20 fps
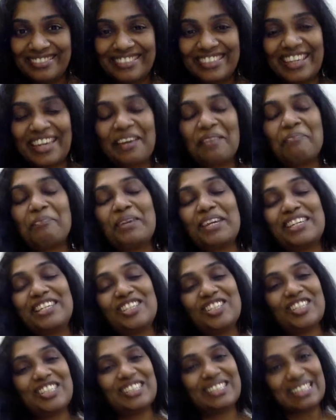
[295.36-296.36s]
Yeah,
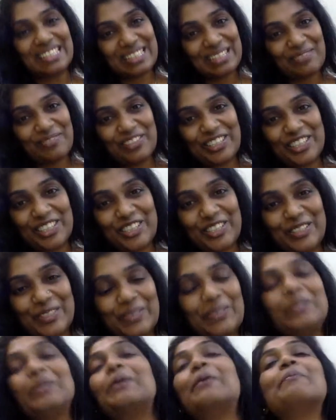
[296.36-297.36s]
patience is a virtue.
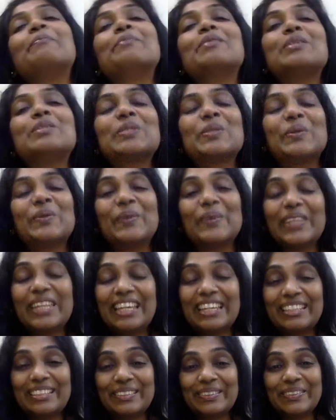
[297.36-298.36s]
So, on
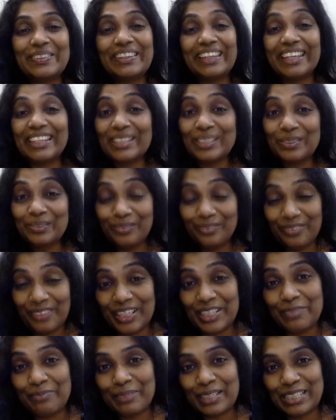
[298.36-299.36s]
that note, thank you
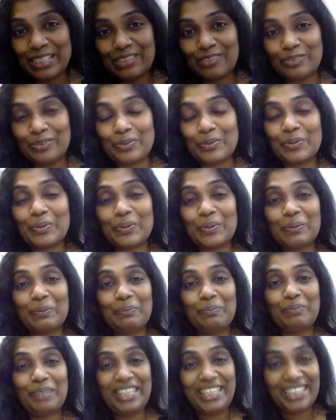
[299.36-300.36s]
very much for
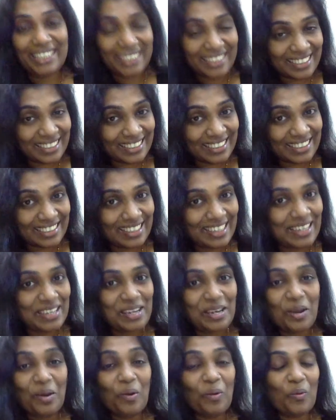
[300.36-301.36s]
being here,
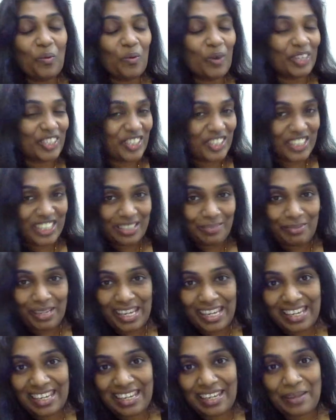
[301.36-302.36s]

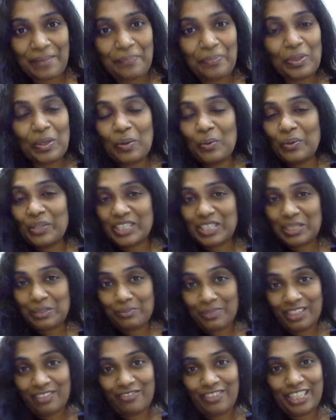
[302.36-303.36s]
watching me, watching
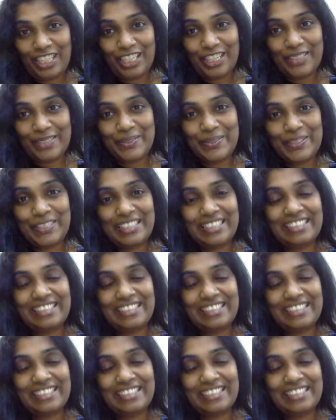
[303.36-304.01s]
my videos,